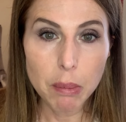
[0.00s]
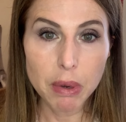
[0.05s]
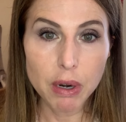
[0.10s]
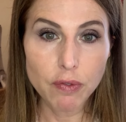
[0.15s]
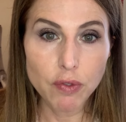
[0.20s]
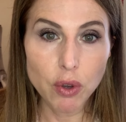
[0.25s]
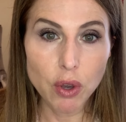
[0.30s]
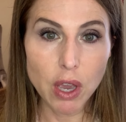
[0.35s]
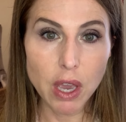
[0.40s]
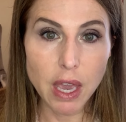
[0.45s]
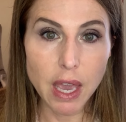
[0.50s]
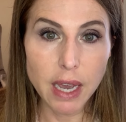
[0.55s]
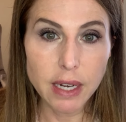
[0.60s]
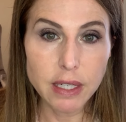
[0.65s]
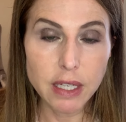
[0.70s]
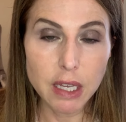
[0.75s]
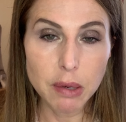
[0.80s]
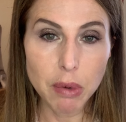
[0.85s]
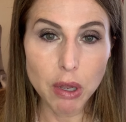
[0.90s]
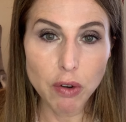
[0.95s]
But if you can get
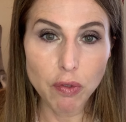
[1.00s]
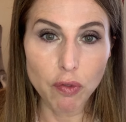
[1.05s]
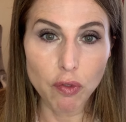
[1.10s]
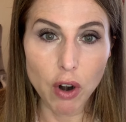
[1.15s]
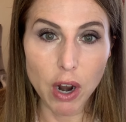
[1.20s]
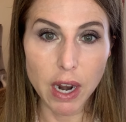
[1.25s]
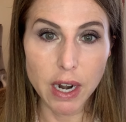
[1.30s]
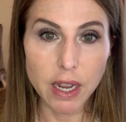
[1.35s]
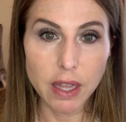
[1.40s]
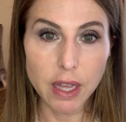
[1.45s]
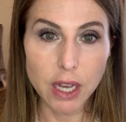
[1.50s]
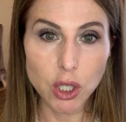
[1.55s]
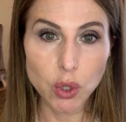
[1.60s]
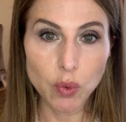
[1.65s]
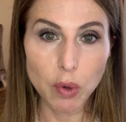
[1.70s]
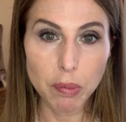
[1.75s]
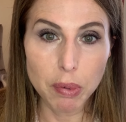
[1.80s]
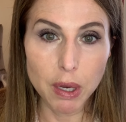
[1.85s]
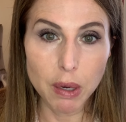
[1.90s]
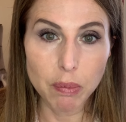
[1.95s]
to them on a Friday, that's
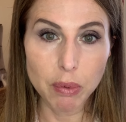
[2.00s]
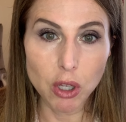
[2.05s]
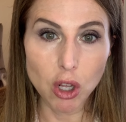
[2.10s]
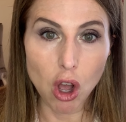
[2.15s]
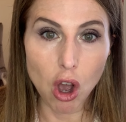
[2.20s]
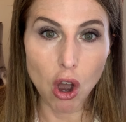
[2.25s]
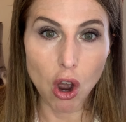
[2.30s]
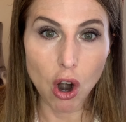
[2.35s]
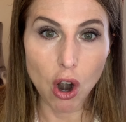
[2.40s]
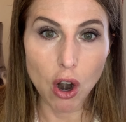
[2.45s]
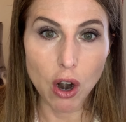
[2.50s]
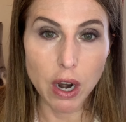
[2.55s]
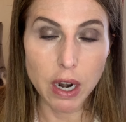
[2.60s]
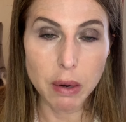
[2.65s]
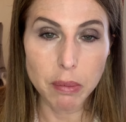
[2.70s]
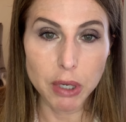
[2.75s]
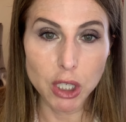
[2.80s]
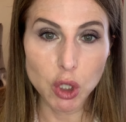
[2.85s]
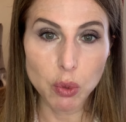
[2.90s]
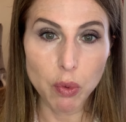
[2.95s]
when people are in
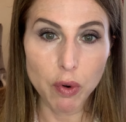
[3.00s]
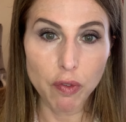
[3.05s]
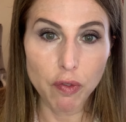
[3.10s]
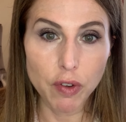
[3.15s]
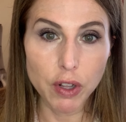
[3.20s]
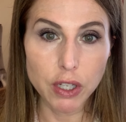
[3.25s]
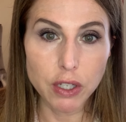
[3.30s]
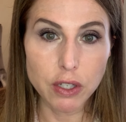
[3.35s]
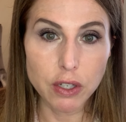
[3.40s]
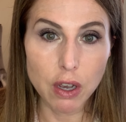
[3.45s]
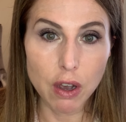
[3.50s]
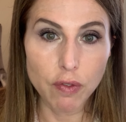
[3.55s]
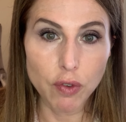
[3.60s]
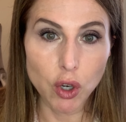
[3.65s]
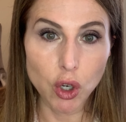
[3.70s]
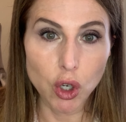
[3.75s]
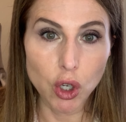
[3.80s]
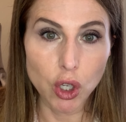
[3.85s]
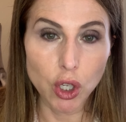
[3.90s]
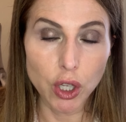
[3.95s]
a much more
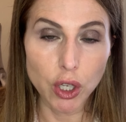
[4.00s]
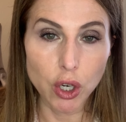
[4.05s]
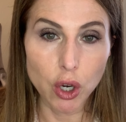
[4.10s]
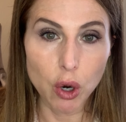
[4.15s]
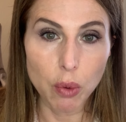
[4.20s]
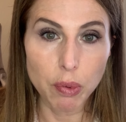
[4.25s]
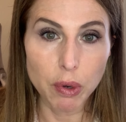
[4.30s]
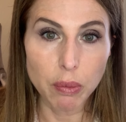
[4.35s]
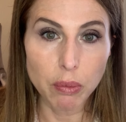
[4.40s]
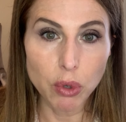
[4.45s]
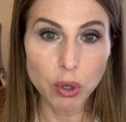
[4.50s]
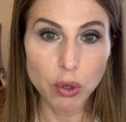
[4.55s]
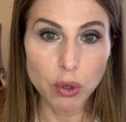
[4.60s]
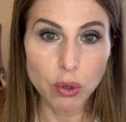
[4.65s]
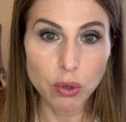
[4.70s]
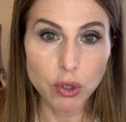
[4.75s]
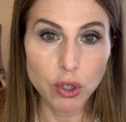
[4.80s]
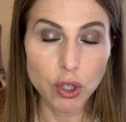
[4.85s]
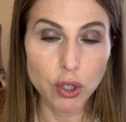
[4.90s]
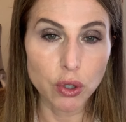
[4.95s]
philosophical and open
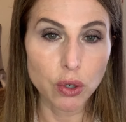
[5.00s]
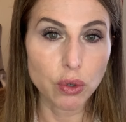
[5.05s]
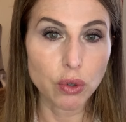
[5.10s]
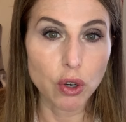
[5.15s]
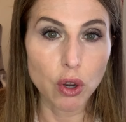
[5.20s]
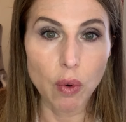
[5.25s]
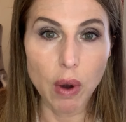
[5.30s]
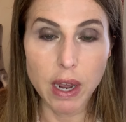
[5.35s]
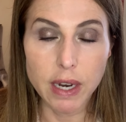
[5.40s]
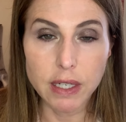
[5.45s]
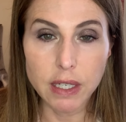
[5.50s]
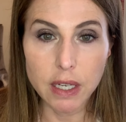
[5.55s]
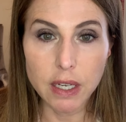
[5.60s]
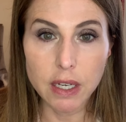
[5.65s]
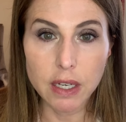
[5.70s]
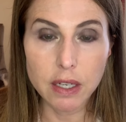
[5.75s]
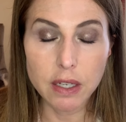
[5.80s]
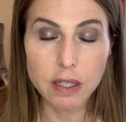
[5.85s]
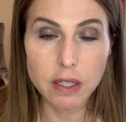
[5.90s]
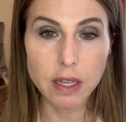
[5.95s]
mood to new
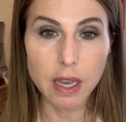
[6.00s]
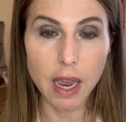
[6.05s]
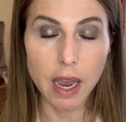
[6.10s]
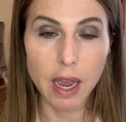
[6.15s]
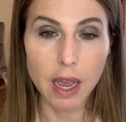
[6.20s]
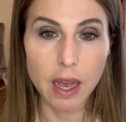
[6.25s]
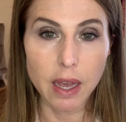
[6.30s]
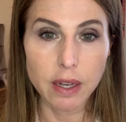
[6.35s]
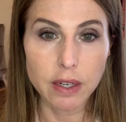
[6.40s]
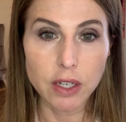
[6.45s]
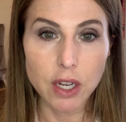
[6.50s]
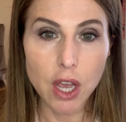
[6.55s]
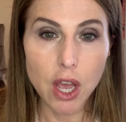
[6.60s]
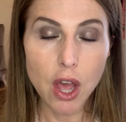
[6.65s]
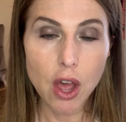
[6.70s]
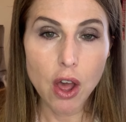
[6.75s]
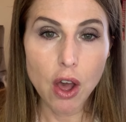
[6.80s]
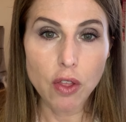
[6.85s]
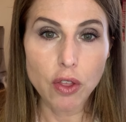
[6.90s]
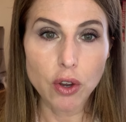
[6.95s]
ideas, and
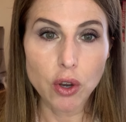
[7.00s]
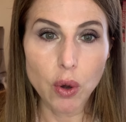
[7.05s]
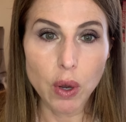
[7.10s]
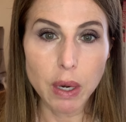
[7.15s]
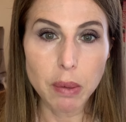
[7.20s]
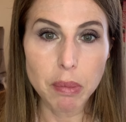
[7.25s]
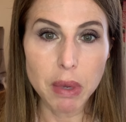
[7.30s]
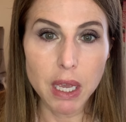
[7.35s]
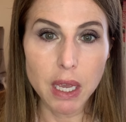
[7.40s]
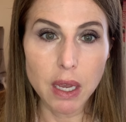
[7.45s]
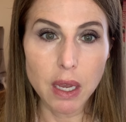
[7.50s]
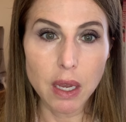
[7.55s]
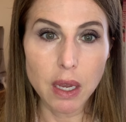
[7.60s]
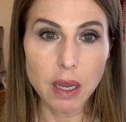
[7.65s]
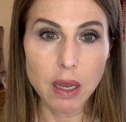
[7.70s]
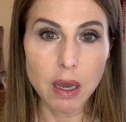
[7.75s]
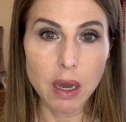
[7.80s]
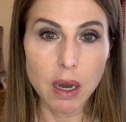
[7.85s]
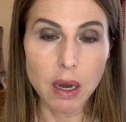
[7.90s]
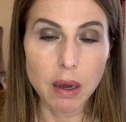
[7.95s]
they're going to
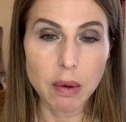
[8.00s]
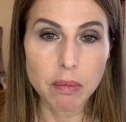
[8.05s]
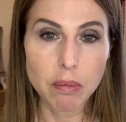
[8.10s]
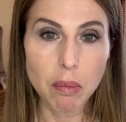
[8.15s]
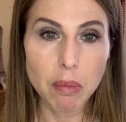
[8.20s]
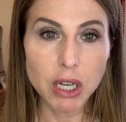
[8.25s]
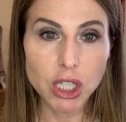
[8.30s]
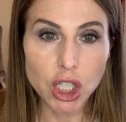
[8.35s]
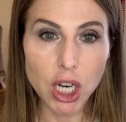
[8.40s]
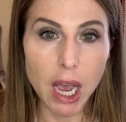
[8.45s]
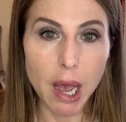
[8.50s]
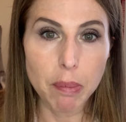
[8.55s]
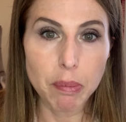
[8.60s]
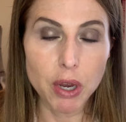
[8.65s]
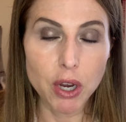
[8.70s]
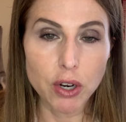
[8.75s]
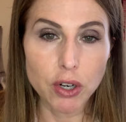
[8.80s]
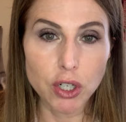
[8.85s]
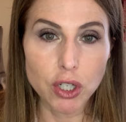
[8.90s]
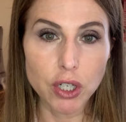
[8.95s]
be much
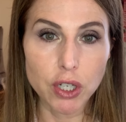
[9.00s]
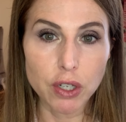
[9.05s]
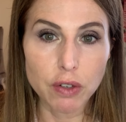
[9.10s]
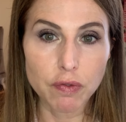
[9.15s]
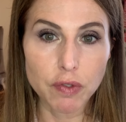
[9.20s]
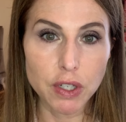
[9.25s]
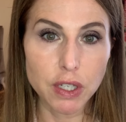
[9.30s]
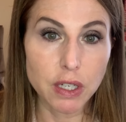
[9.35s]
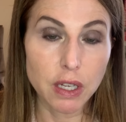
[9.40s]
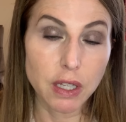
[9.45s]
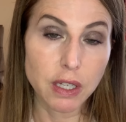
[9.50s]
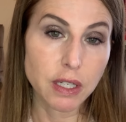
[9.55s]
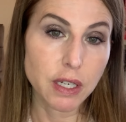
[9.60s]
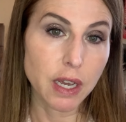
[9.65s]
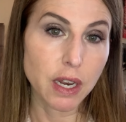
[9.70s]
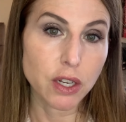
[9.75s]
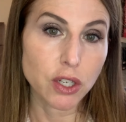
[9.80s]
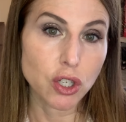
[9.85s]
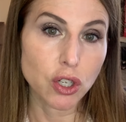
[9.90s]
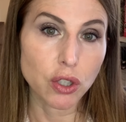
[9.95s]
happier to
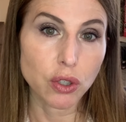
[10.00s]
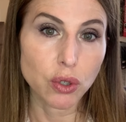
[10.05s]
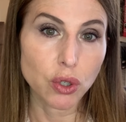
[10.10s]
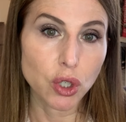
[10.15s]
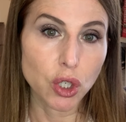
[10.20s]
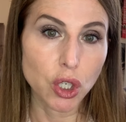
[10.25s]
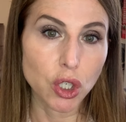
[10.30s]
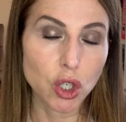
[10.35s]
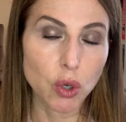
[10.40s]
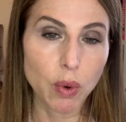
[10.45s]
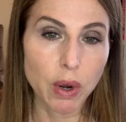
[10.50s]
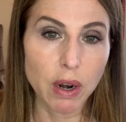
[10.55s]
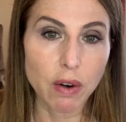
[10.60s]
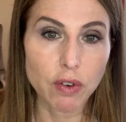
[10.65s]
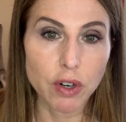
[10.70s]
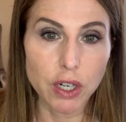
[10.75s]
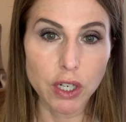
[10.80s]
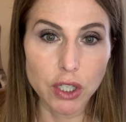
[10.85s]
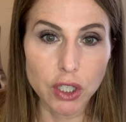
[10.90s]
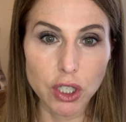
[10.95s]
facilitate a solution to
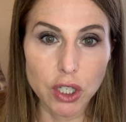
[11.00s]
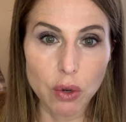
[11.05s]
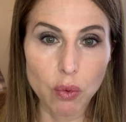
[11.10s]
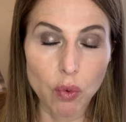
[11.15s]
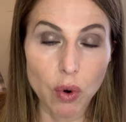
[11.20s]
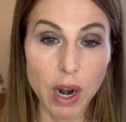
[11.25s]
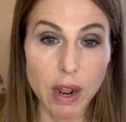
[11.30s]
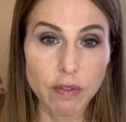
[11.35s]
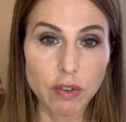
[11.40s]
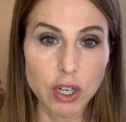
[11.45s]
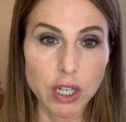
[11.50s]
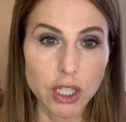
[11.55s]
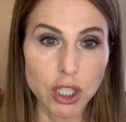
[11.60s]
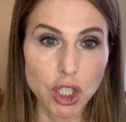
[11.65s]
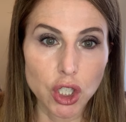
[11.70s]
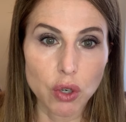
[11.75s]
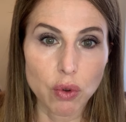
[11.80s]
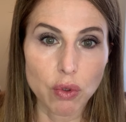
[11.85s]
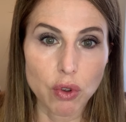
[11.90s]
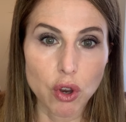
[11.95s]
whatever
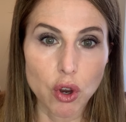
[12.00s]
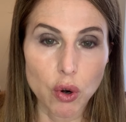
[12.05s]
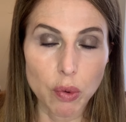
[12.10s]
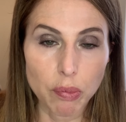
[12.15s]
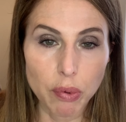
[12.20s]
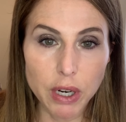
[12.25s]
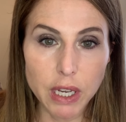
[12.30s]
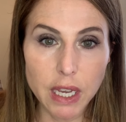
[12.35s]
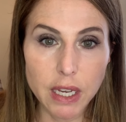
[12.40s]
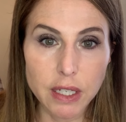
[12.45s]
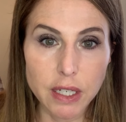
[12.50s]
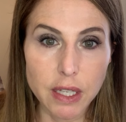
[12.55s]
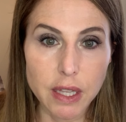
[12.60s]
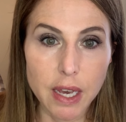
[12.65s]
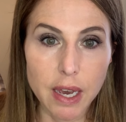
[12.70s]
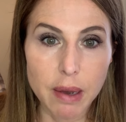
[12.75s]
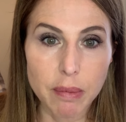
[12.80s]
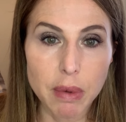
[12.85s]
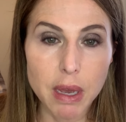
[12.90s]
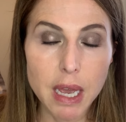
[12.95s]
issue you're bringing to
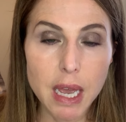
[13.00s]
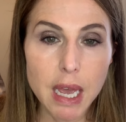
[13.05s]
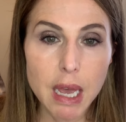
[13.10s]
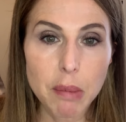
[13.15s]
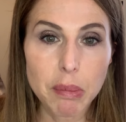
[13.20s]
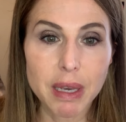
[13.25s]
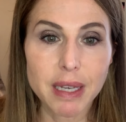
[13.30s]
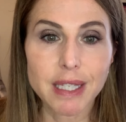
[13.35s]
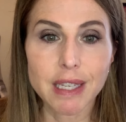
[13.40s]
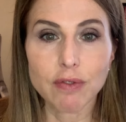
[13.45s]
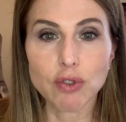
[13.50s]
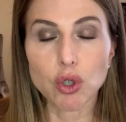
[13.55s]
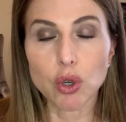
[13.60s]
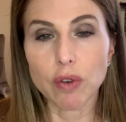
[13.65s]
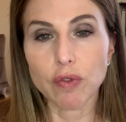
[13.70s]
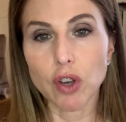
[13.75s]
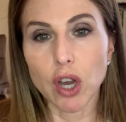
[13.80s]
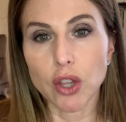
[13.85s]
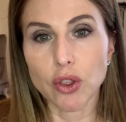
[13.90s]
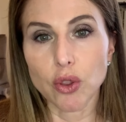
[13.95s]
them because they've
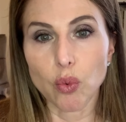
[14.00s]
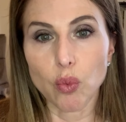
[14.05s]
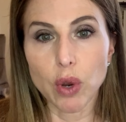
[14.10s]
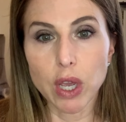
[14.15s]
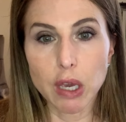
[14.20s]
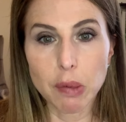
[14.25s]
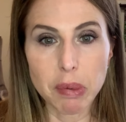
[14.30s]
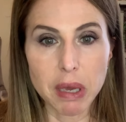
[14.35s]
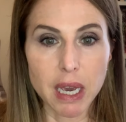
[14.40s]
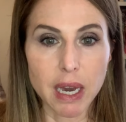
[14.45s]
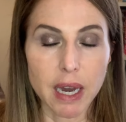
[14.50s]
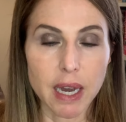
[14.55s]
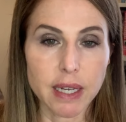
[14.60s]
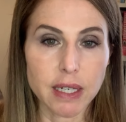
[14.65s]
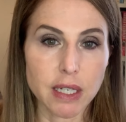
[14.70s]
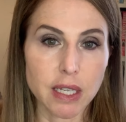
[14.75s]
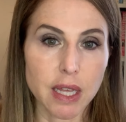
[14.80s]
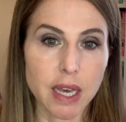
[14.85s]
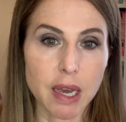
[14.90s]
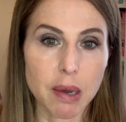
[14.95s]
sort of got the week
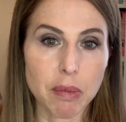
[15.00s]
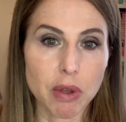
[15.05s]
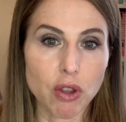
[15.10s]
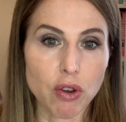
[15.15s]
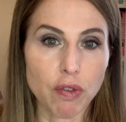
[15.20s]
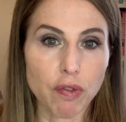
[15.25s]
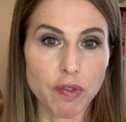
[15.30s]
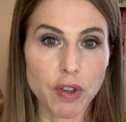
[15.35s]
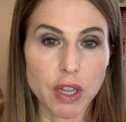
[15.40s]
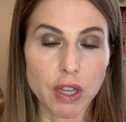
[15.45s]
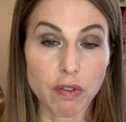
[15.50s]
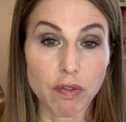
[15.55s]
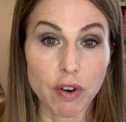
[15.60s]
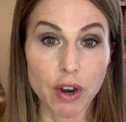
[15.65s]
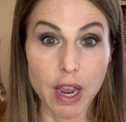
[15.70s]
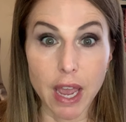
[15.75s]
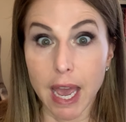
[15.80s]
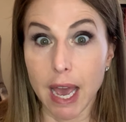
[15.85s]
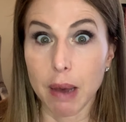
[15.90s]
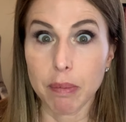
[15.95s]
behind them and they're feeling
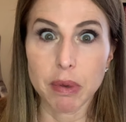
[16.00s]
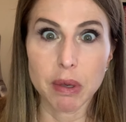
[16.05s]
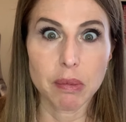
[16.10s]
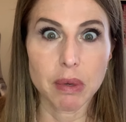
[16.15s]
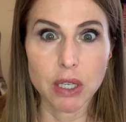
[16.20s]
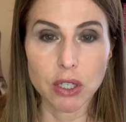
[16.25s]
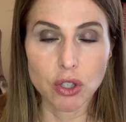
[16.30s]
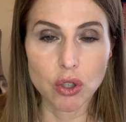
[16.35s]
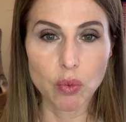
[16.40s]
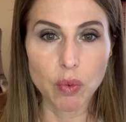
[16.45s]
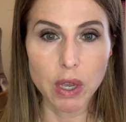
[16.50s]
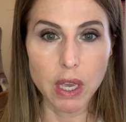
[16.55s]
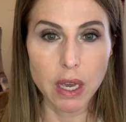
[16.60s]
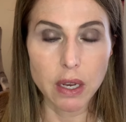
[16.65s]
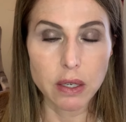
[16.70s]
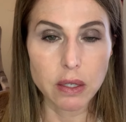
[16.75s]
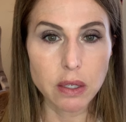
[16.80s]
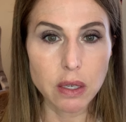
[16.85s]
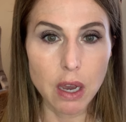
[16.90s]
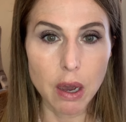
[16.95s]
very happy because the
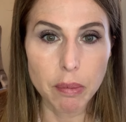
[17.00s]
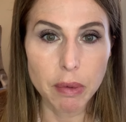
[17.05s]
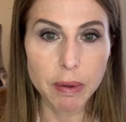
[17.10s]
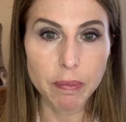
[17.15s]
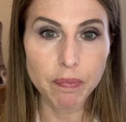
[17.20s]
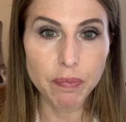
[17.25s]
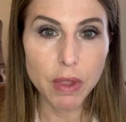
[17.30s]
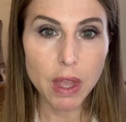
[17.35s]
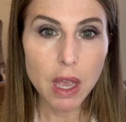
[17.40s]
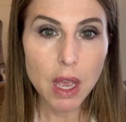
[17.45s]
weekend is coming.